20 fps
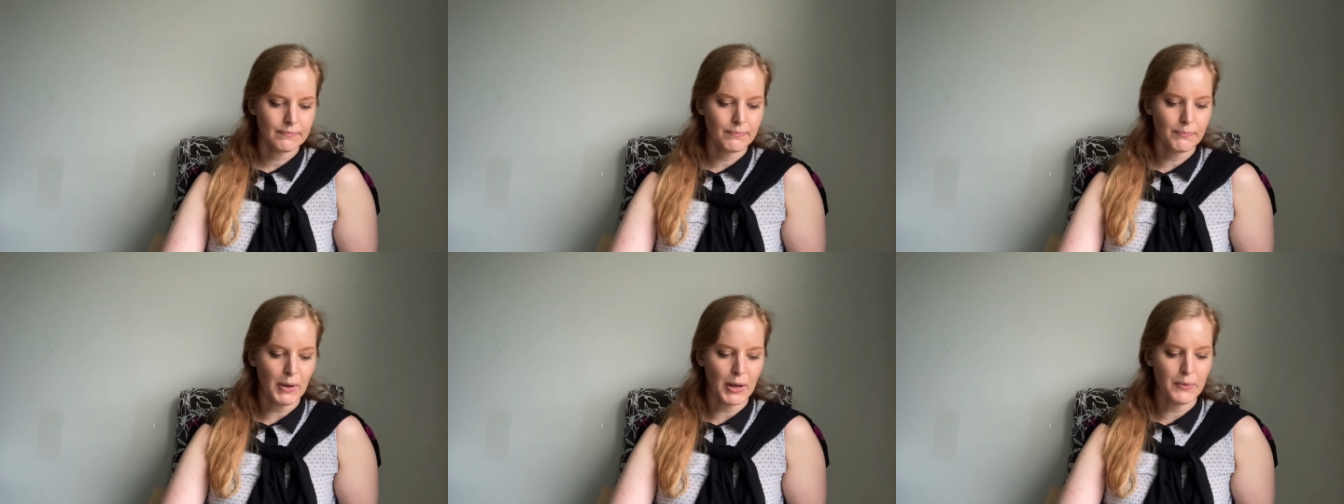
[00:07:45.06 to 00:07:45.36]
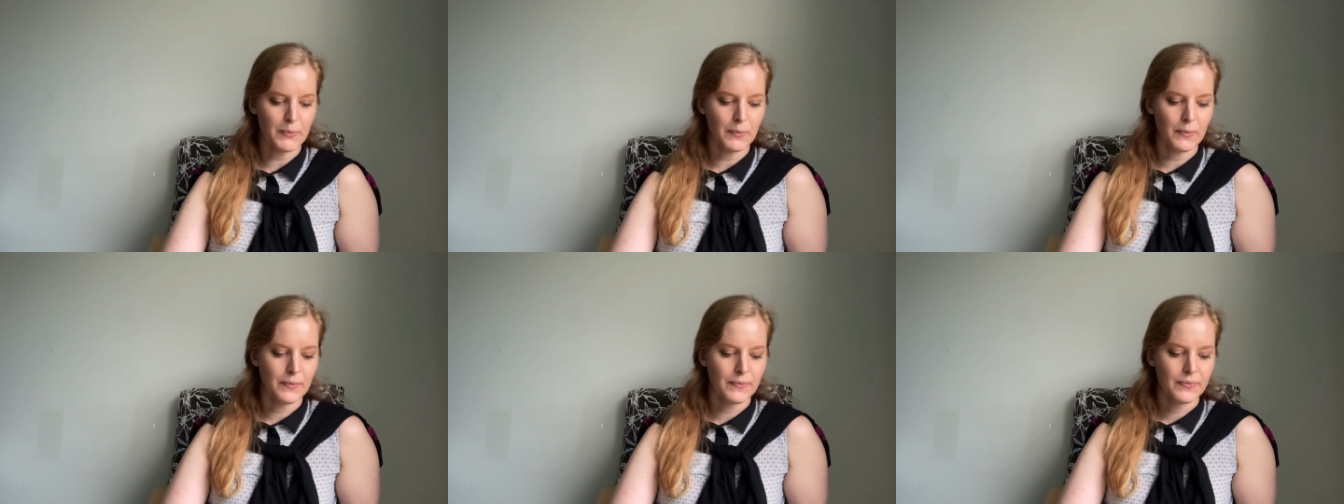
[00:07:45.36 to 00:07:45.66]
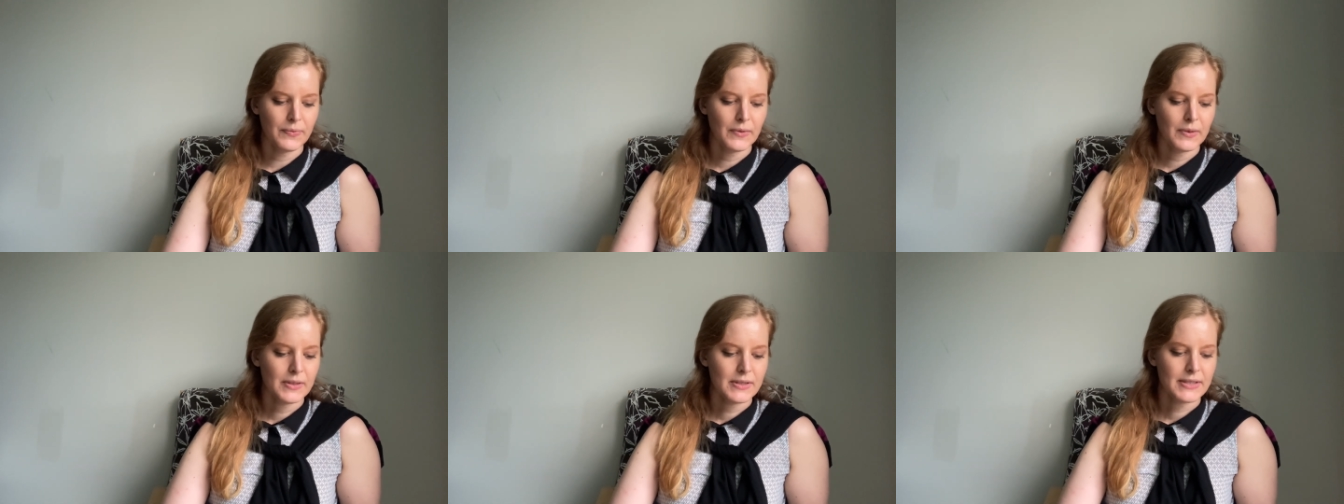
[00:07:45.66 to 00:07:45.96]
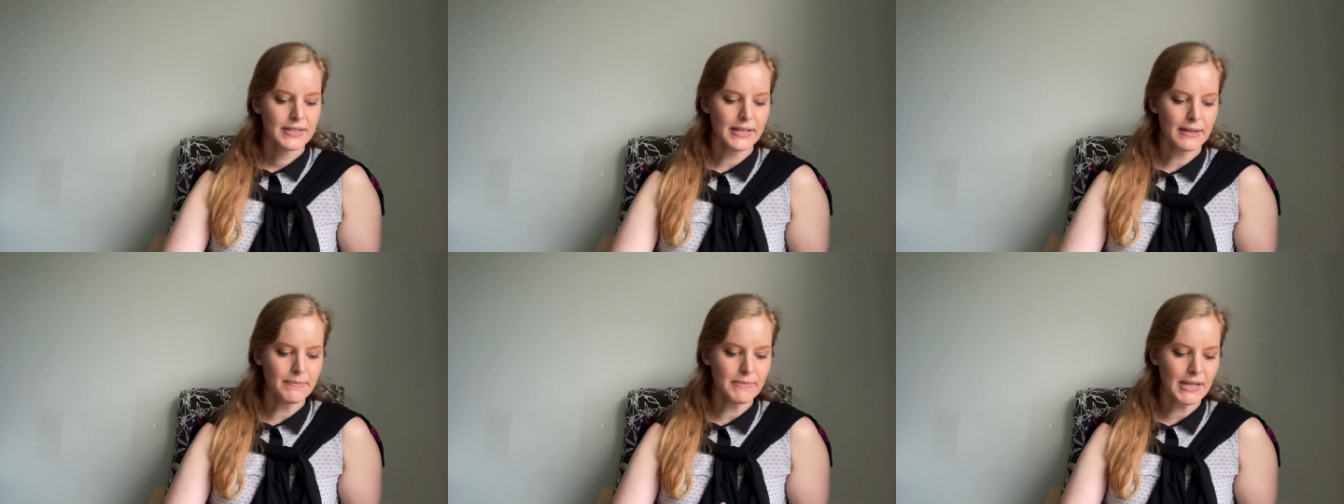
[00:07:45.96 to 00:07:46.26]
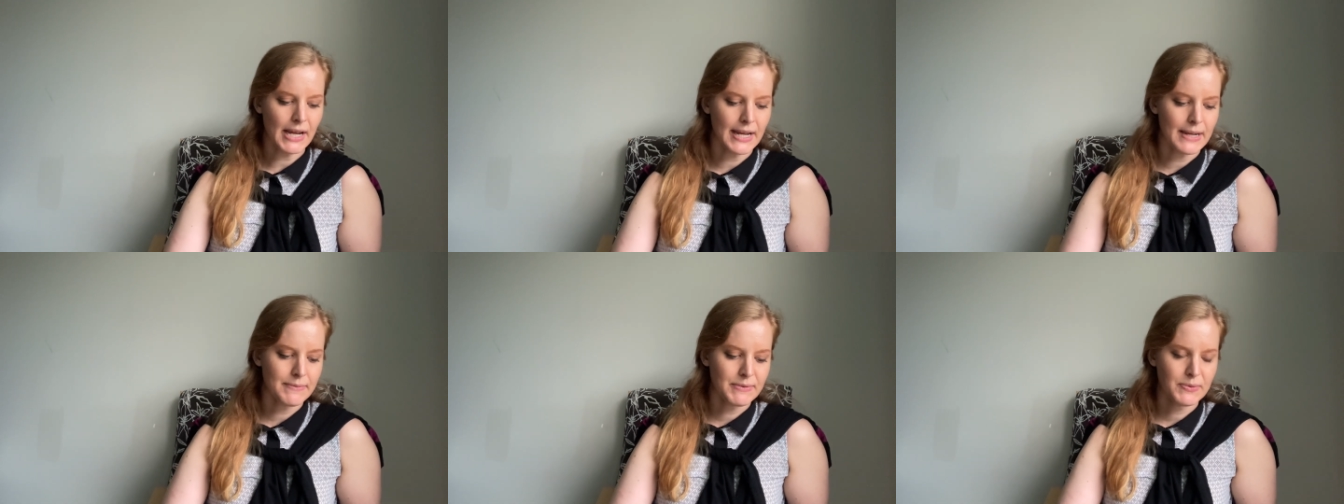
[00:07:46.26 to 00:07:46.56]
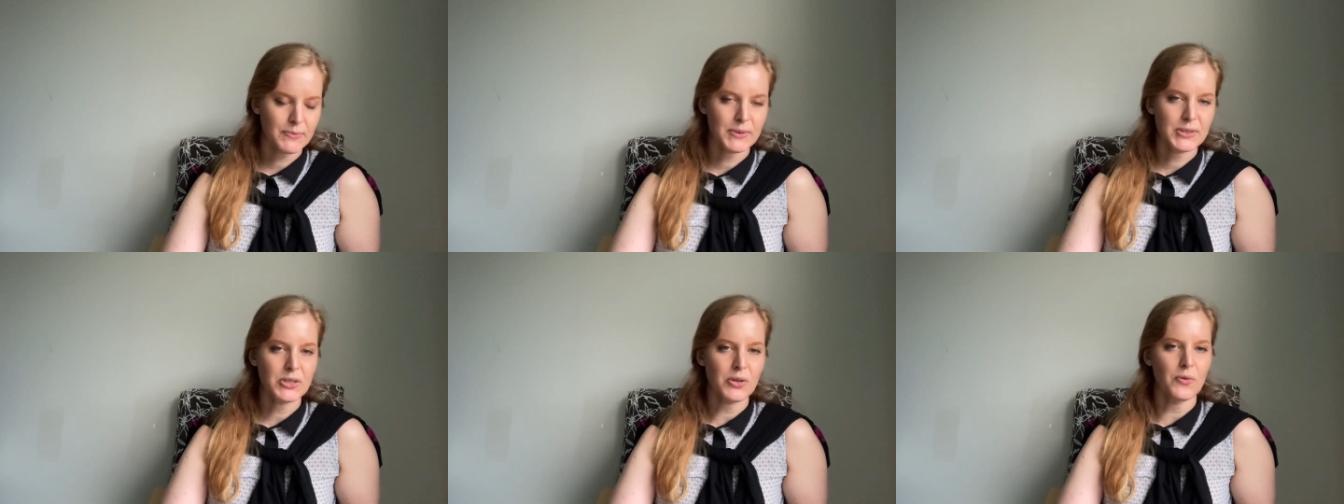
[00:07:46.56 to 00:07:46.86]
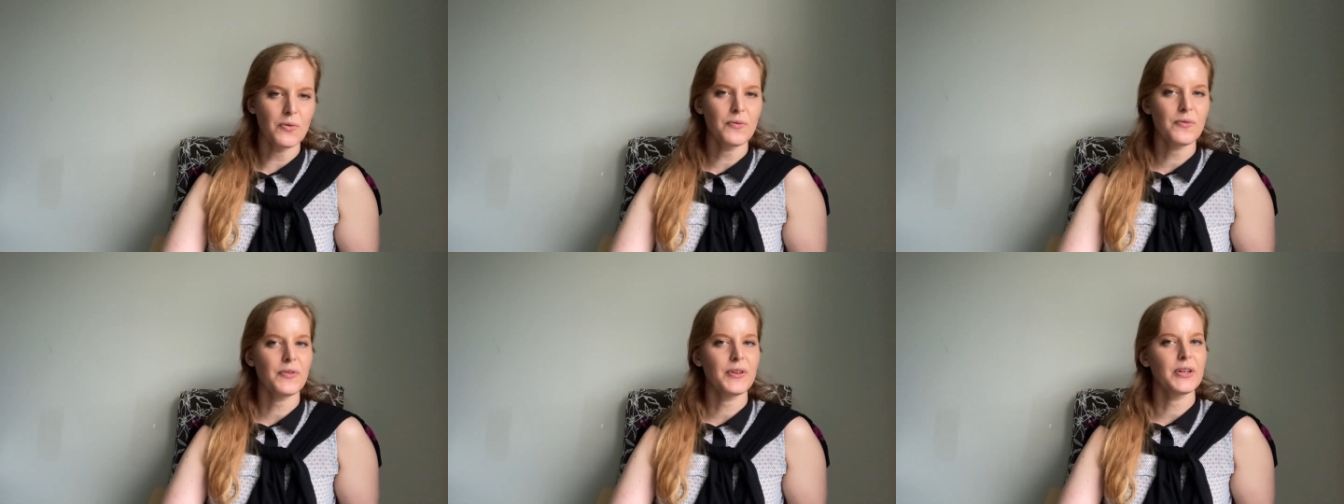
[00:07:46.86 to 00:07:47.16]
But sometimes we
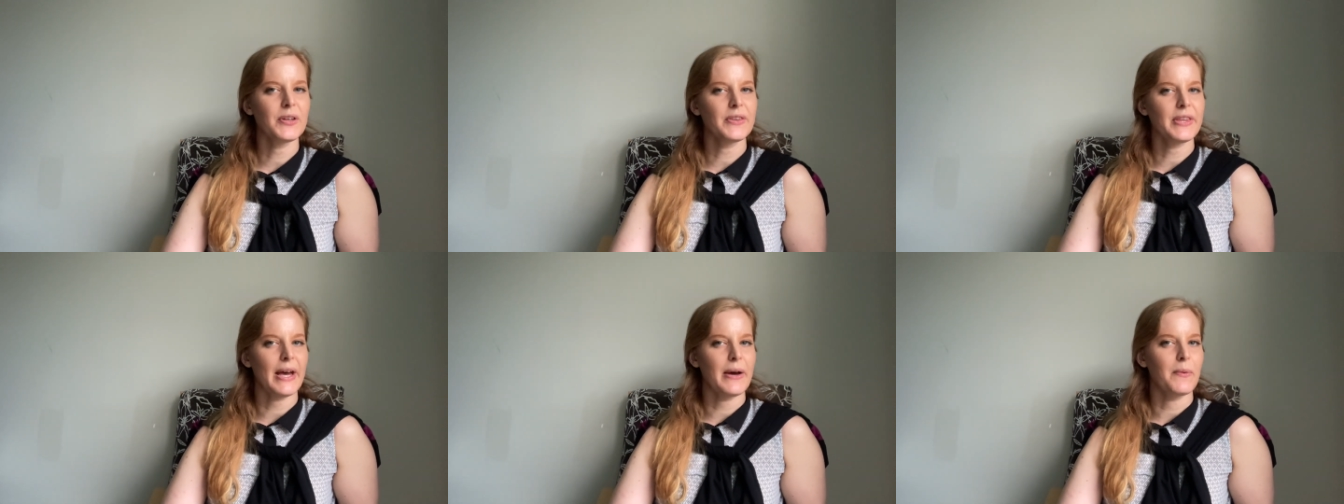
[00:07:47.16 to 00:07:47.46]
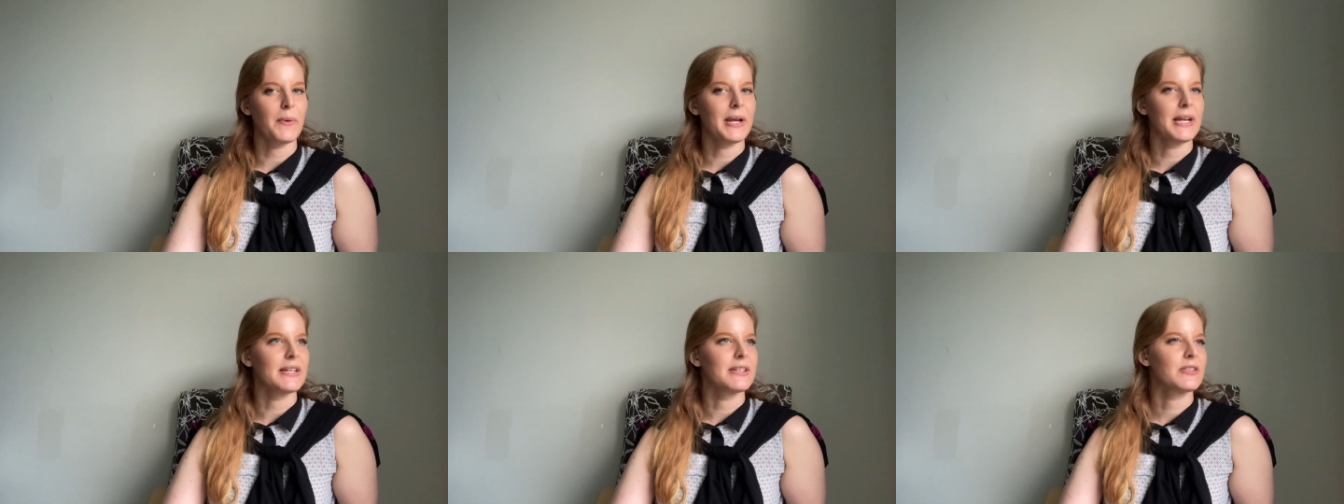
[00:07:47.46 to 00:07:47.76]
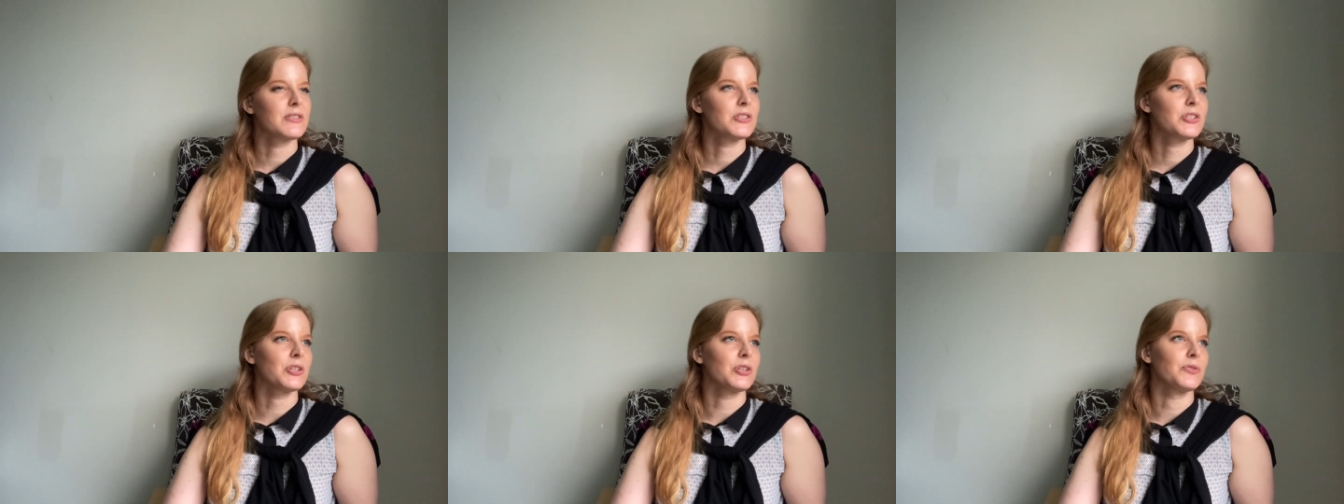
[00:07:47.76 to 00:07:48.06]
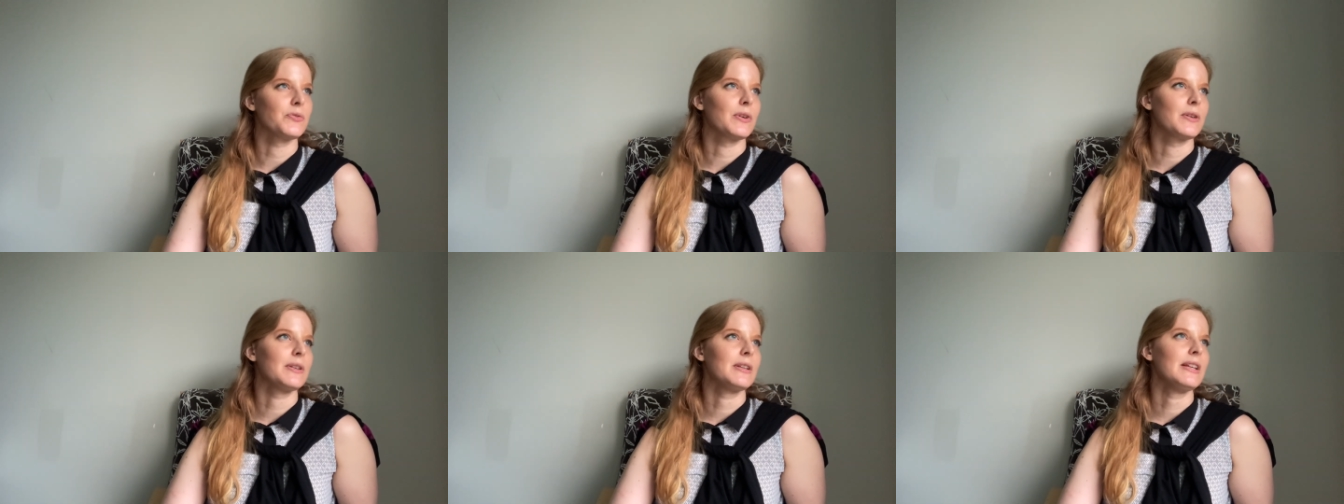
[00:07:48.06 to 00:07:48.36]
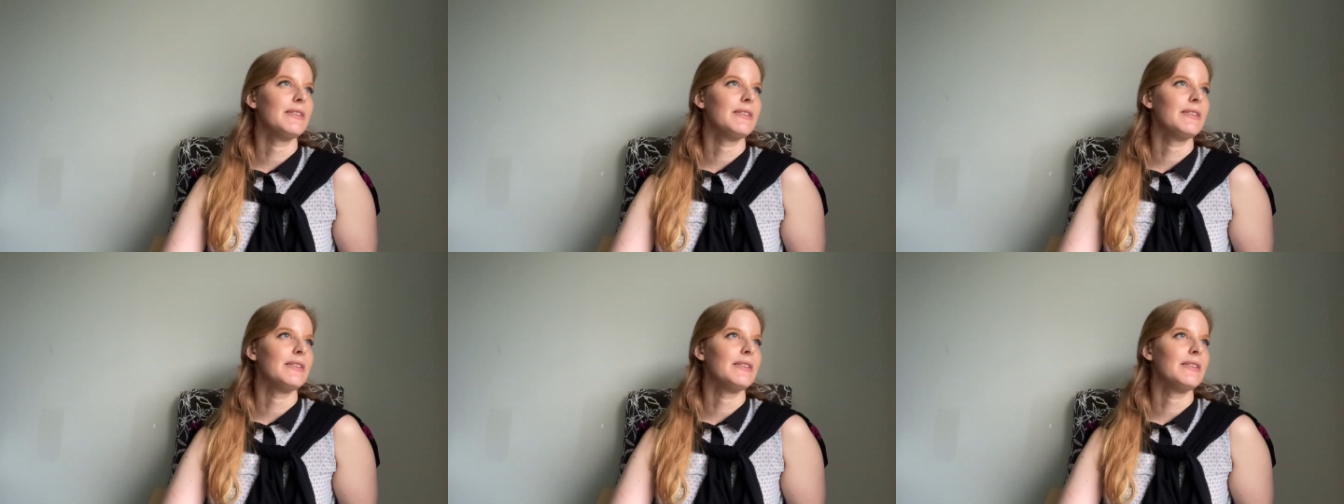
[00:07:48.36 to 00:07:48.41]
don't feel that way as children.